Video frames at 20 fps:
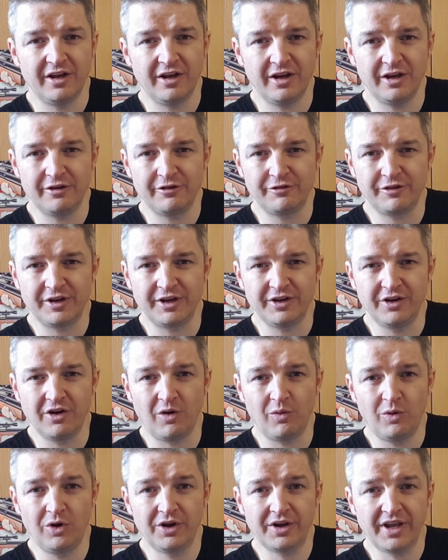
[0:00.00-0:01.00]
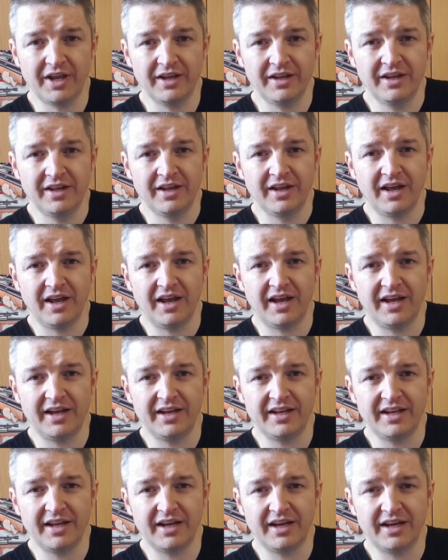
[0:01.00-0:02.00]
not working,
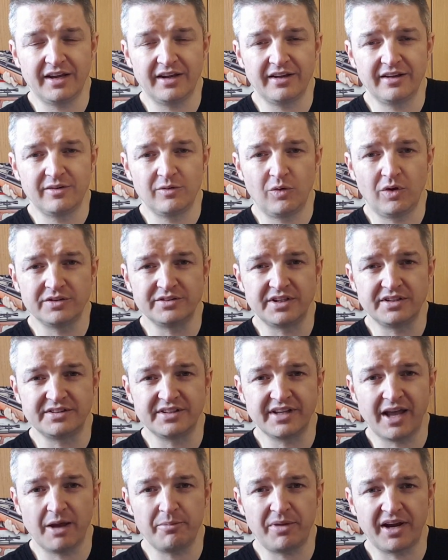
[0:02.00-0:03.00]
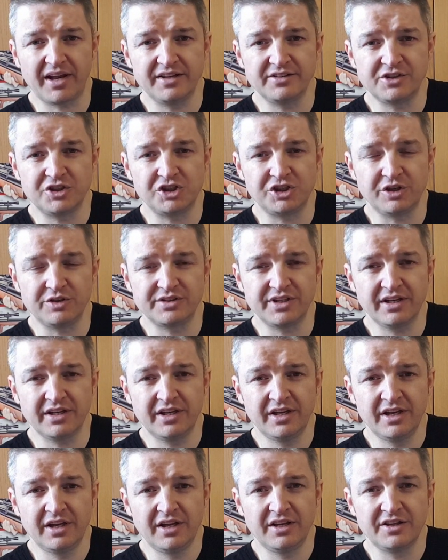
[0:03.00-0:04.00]
I wanted to get back into shooting.
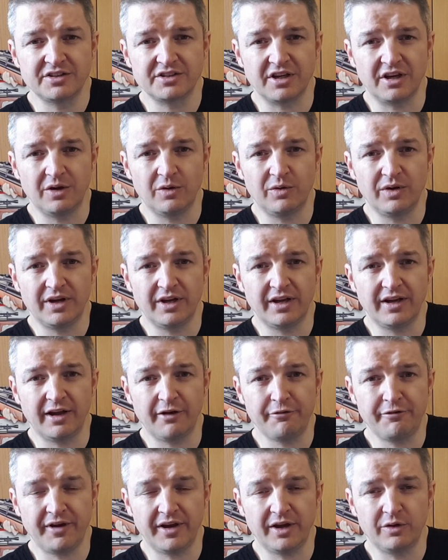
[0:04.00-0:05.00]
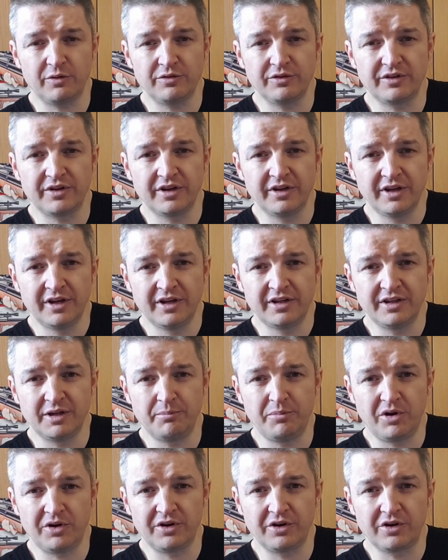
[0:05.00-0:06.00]
So I found the
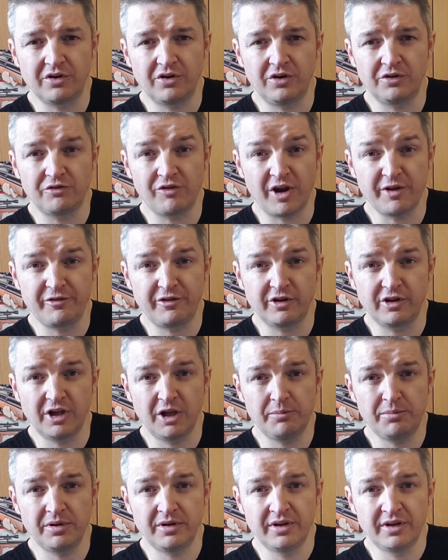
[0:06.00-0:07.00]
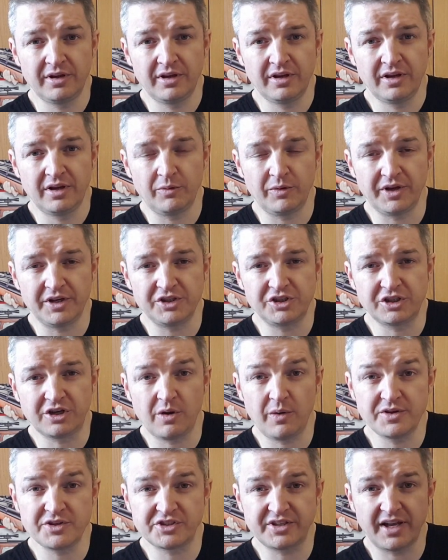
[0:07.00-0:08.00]
Bonaccord Rifle Club, which
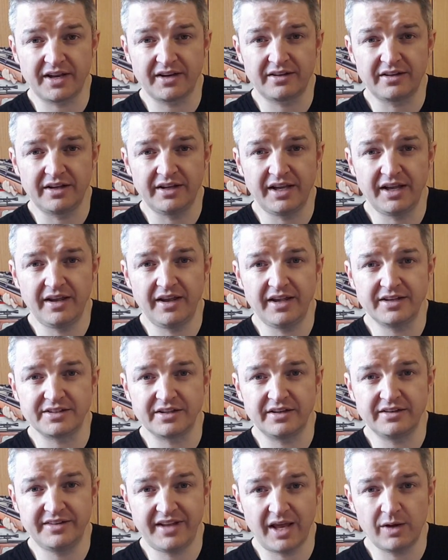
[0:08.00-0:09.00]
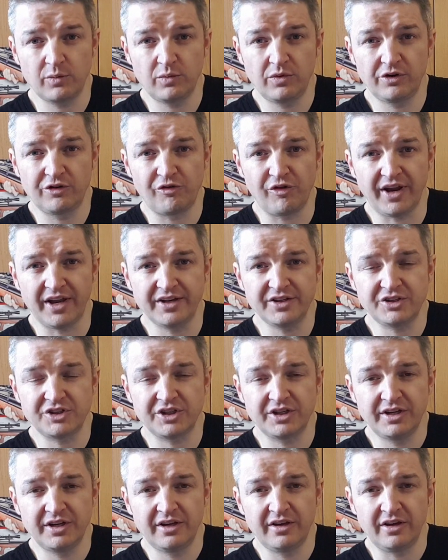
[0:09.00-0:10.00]
coincidentally is at Denwood Range
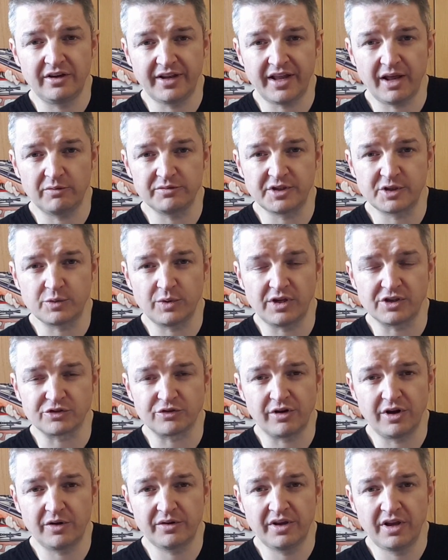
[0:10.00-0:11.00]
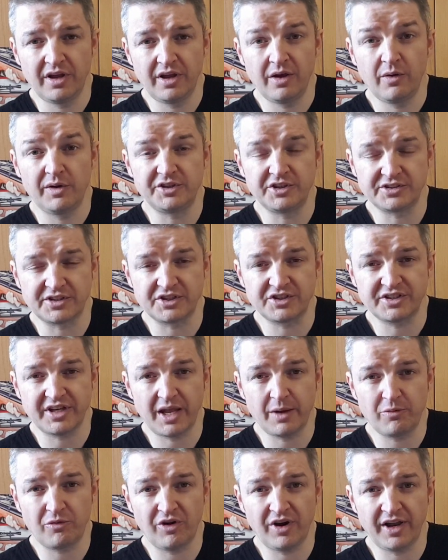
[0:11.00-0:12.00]
in Countess Wells Road, which is the
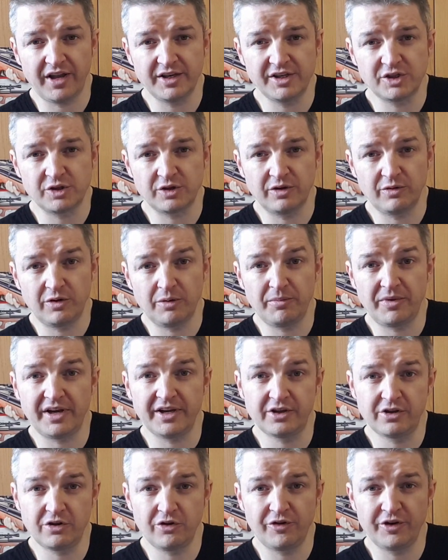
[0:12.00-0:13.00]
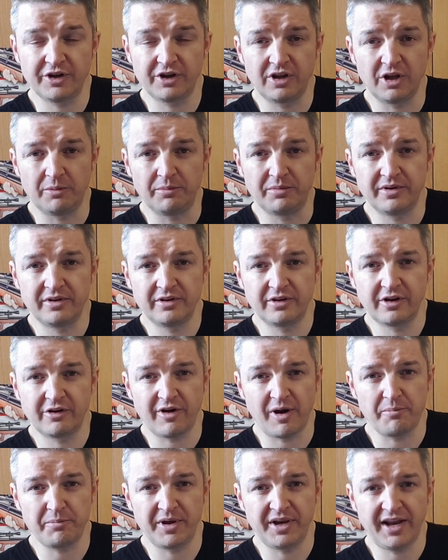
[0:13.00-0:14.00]
same range where my current club,
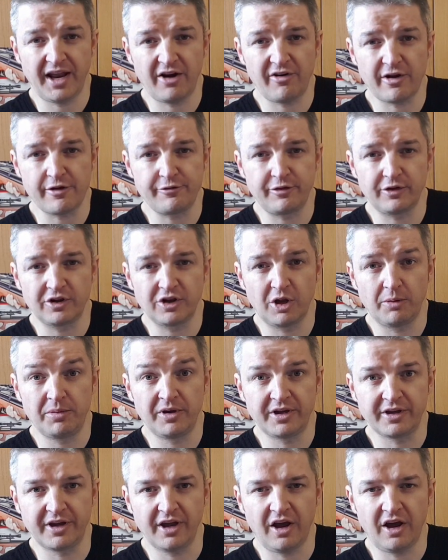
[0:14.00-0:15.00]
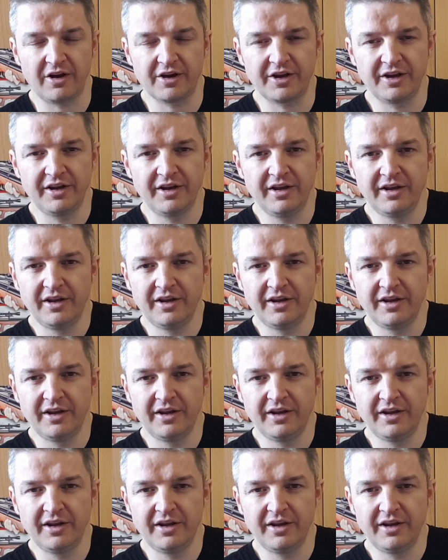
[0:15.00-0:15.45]
Grampian Air Rifle Club, GARC.